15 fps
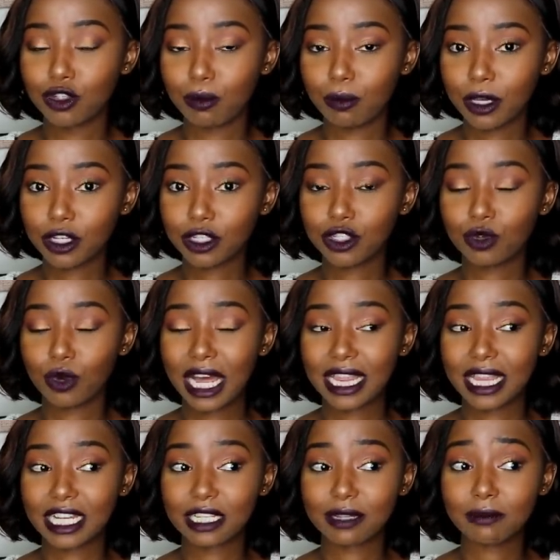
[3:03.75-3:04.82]
to make sure
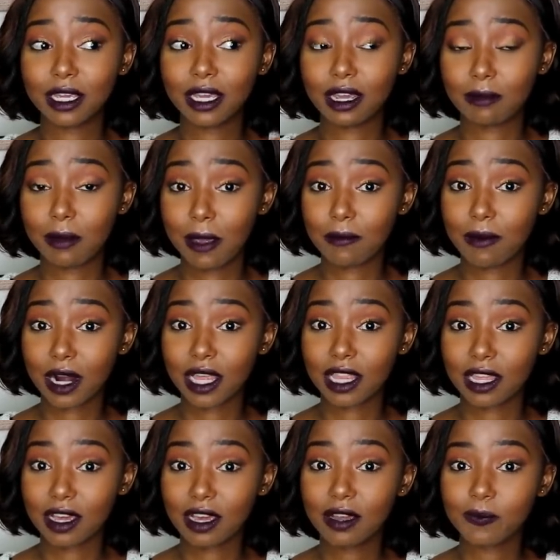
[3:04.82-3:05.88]
that me and my
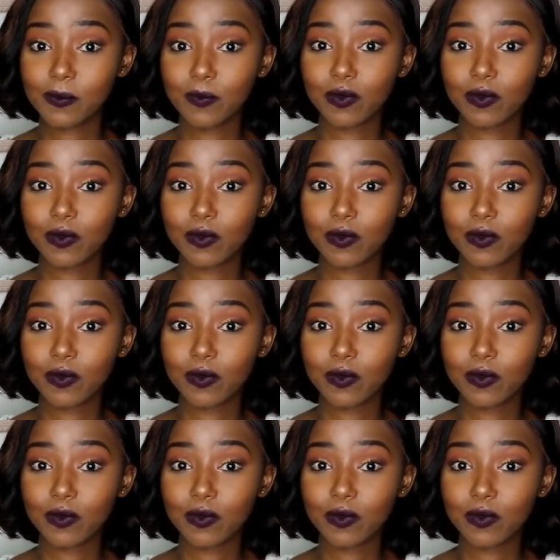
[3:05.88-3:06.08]
brother,